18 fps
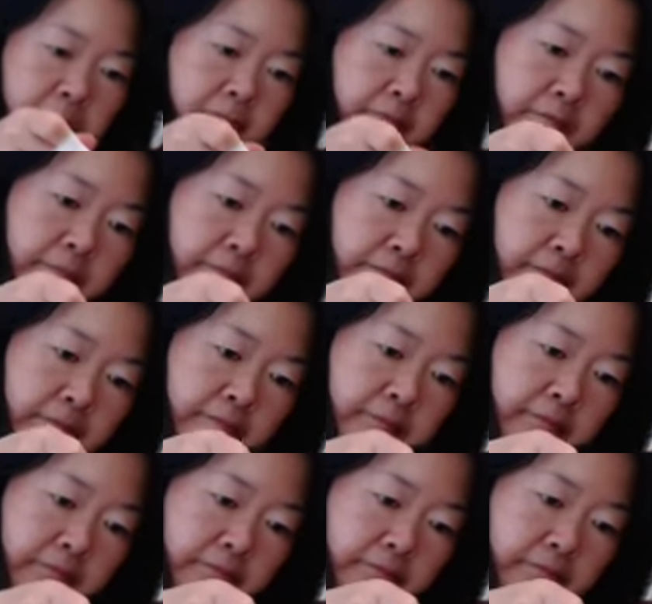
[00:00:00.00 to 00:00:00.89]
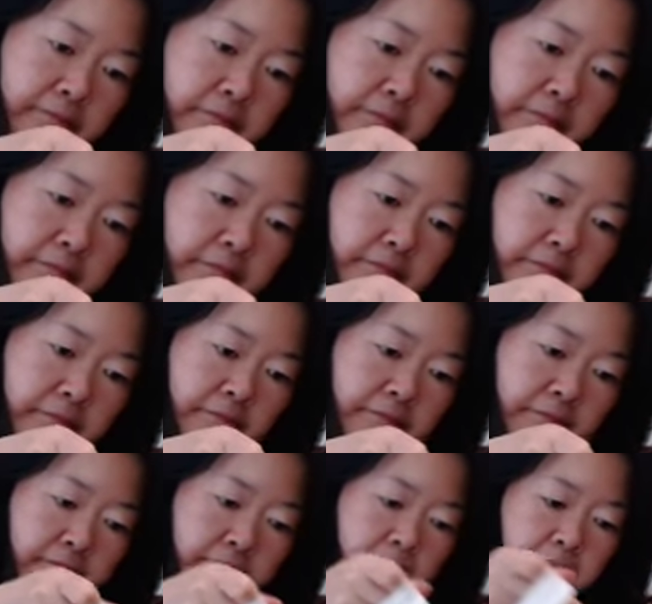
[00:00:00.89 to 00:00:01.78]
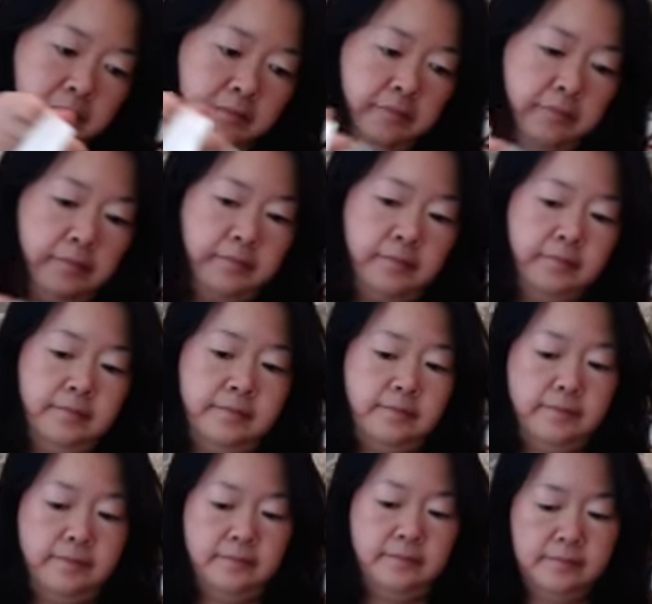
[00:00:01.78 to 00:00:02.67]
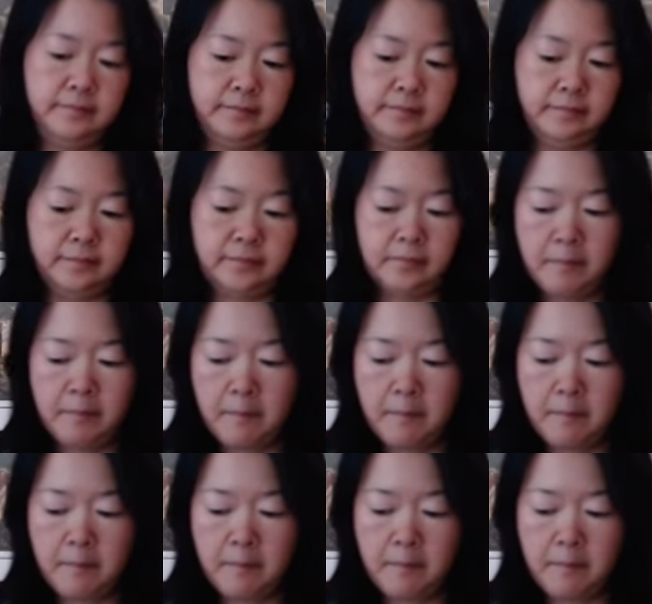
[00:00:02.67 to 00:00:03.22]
Nothing is said.